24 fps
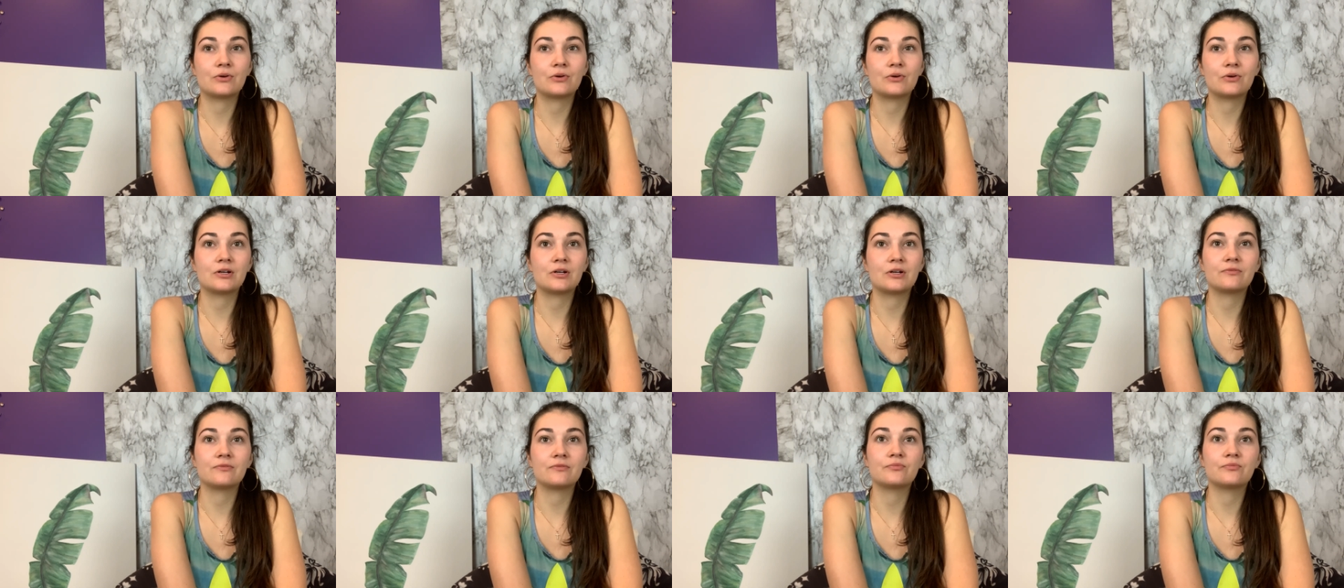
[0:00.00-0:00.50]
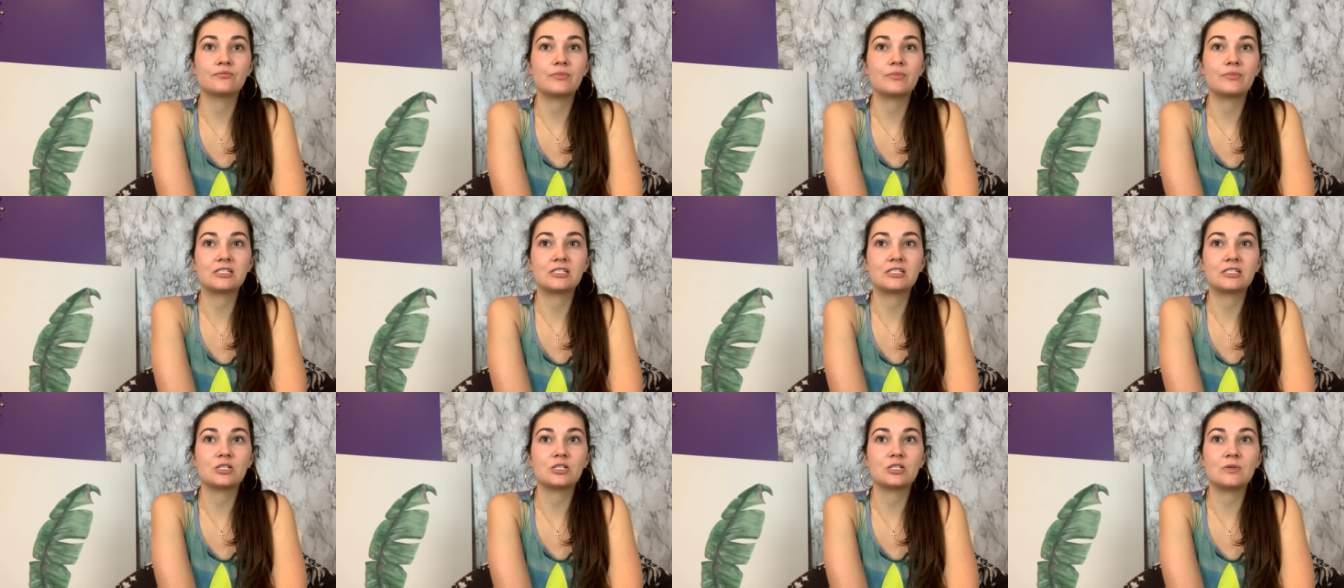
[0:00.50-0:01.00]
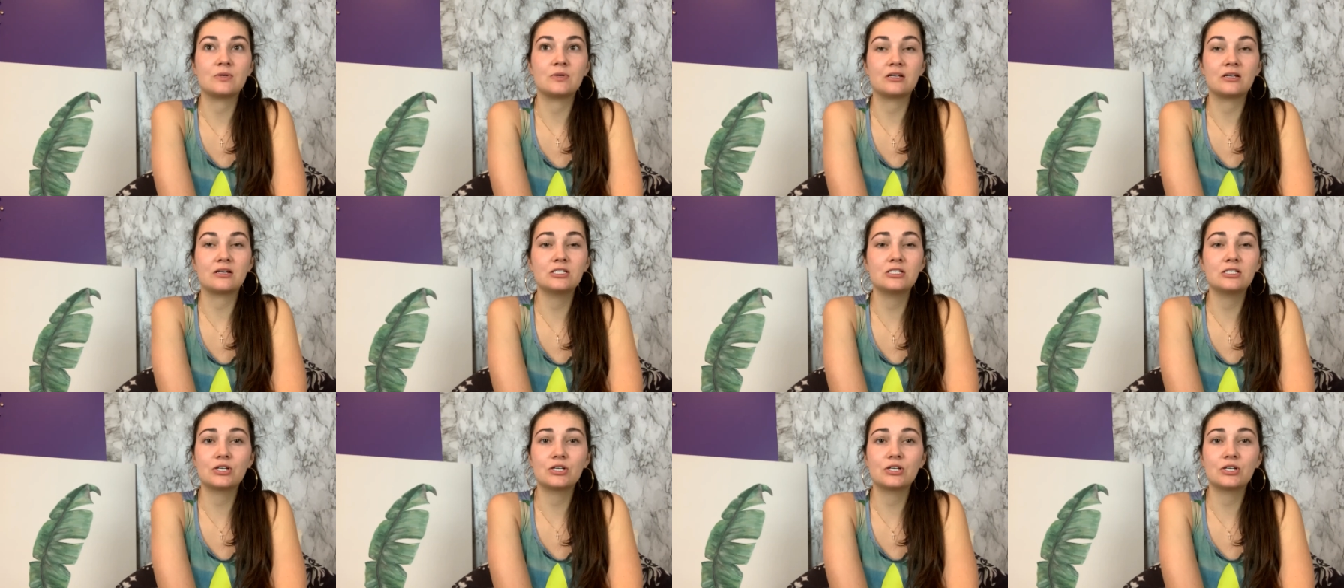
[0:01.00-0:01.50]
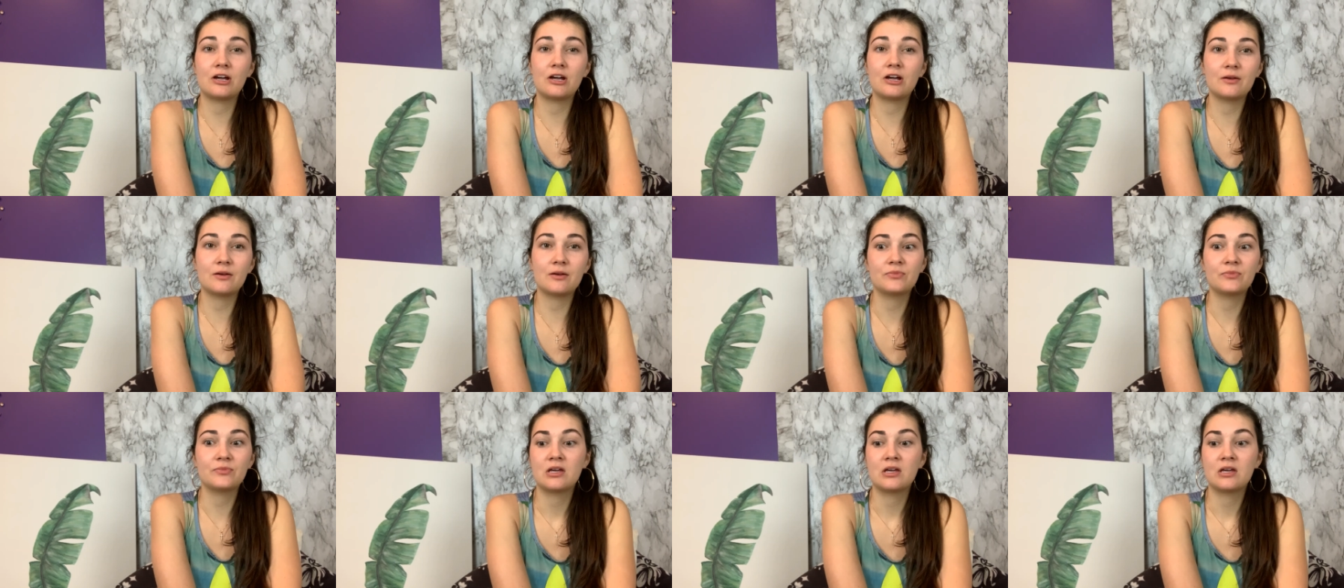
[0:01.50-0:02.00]
or message me on
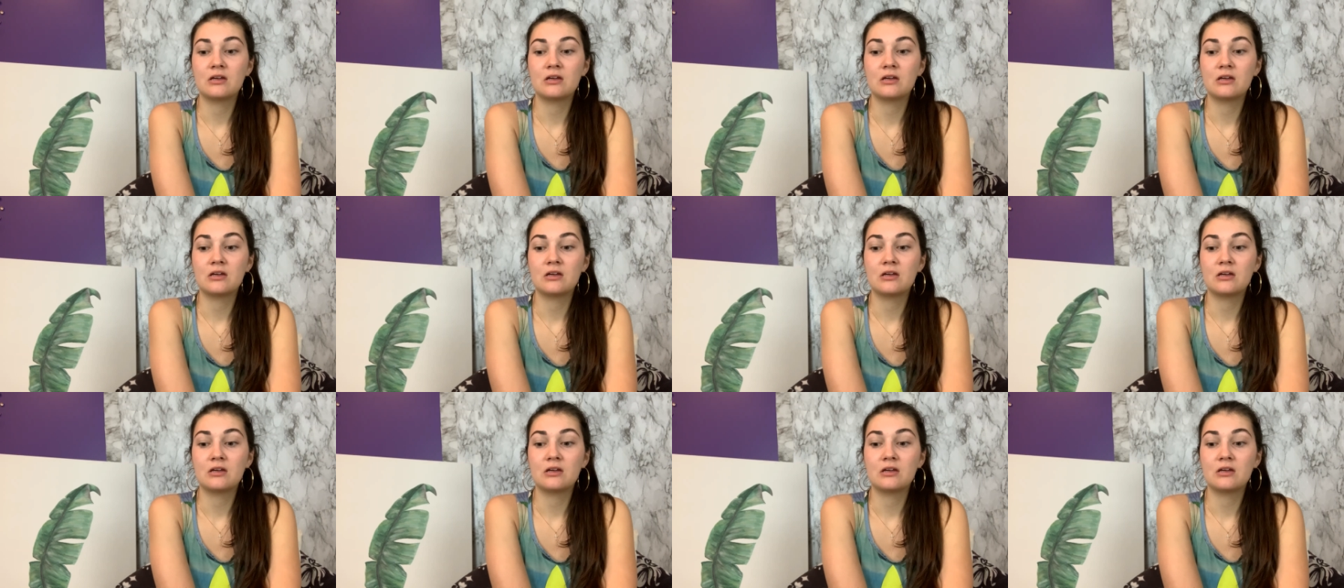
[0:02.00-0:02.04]
Instagram